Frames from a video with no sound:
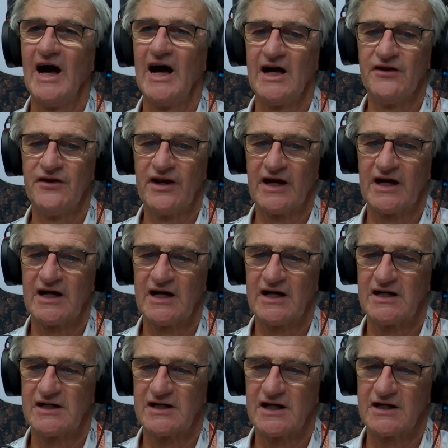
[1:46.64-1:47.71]
and
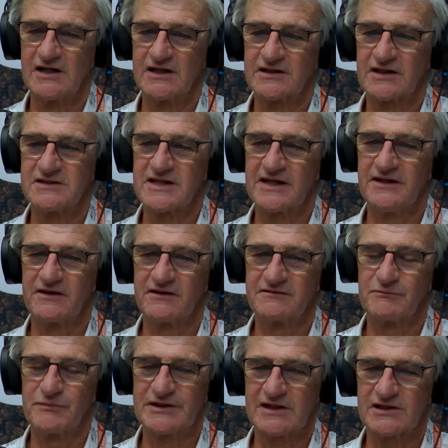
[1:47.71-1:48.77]
container
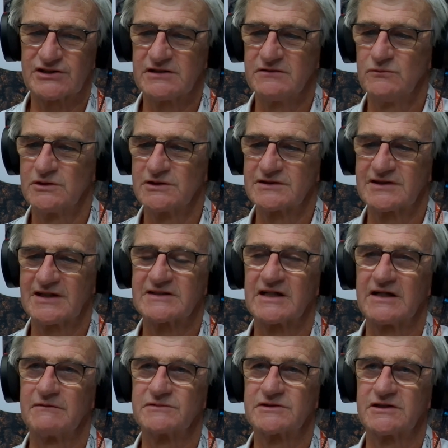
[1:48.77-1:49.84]
production was set
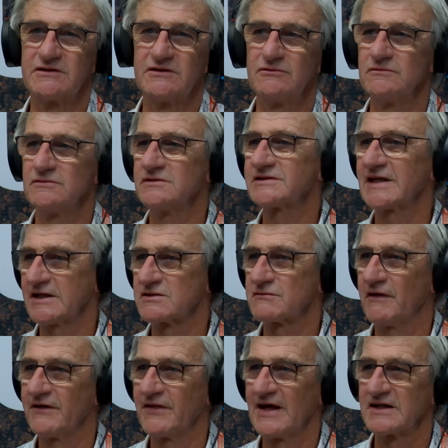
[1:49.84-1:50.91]
up to
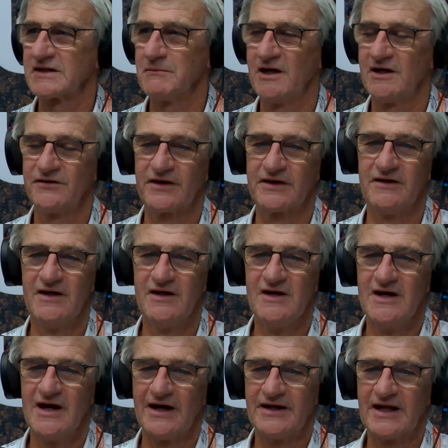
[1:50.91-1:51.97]
satisfy that demand and
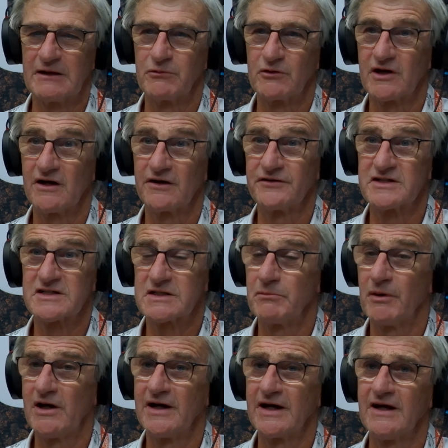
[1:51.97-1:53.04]
enable gardeners to
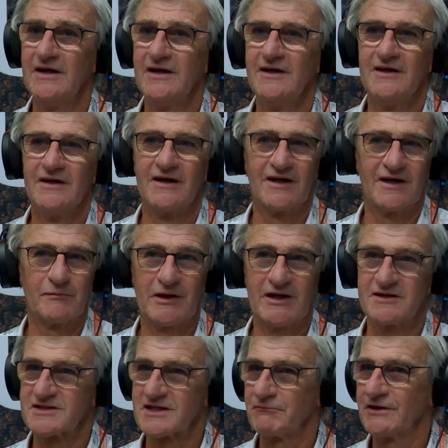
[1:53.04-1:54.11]
buy
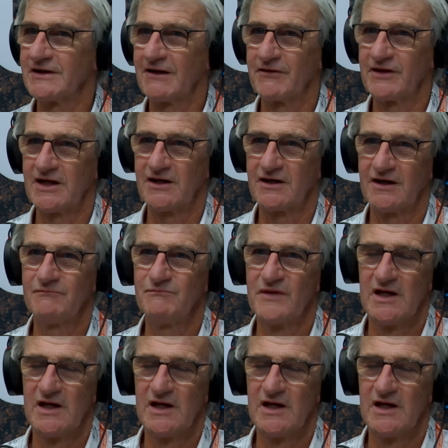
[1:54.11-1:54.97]
plants every day of the year.